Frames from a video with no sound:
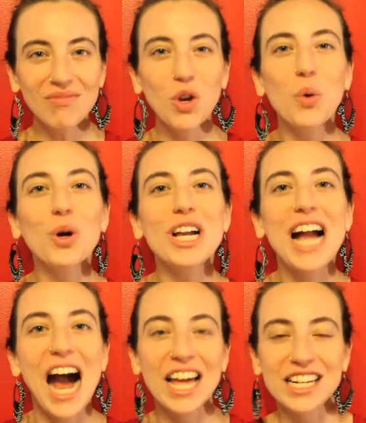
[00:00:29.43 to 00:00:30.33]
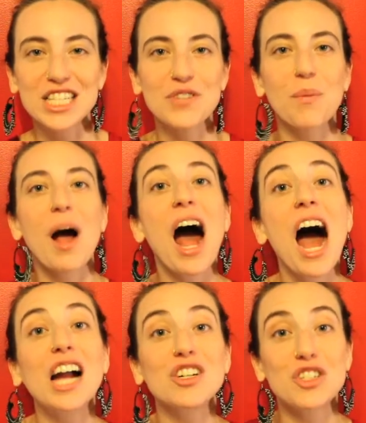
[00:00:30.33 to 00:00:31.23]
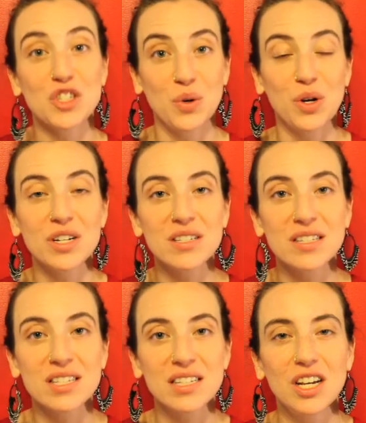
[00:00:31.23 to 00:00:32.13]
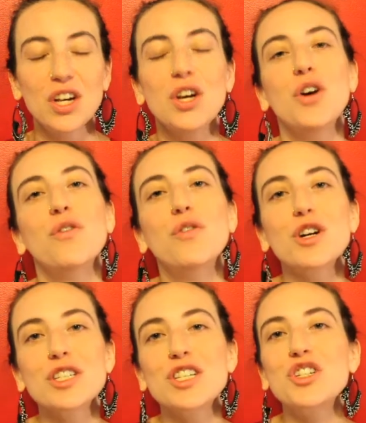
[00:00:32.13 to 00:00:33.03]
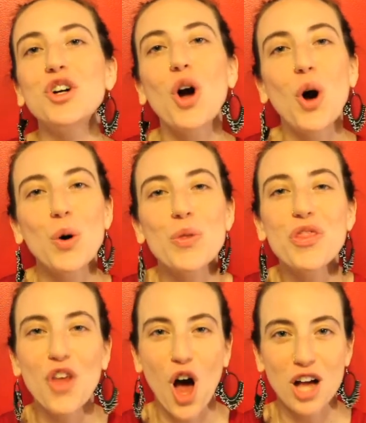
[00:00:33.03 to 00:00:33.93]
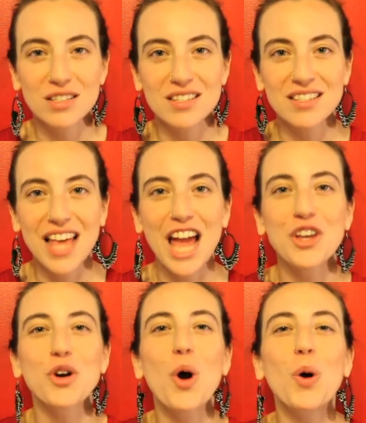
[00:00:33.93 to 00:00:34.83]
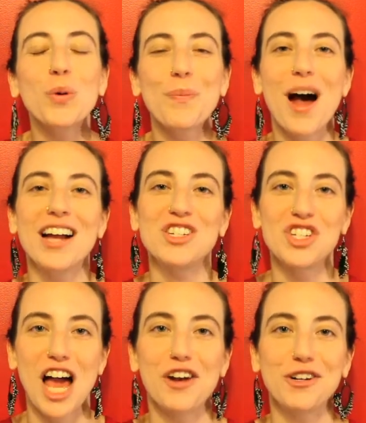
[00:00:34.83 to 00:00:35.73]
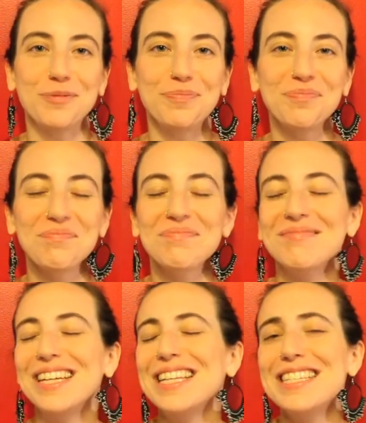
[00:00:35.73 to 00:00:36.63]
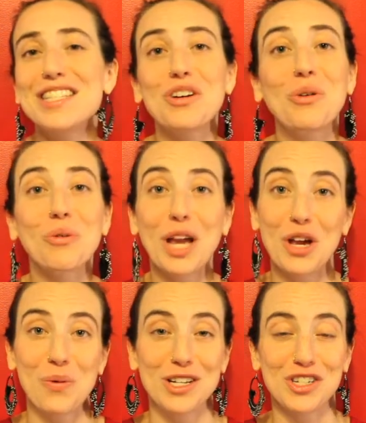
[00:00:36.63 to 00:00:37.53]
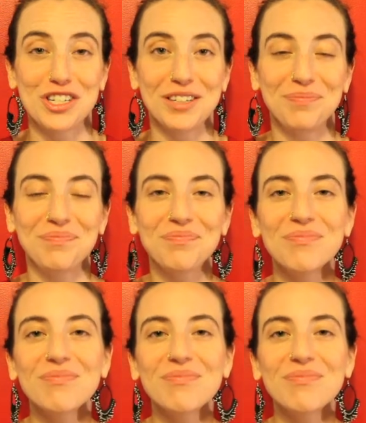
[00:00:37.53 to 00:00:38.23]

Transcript: or guidance from a higher source versus your own thoughts and your own mind chatter? And this is a great question.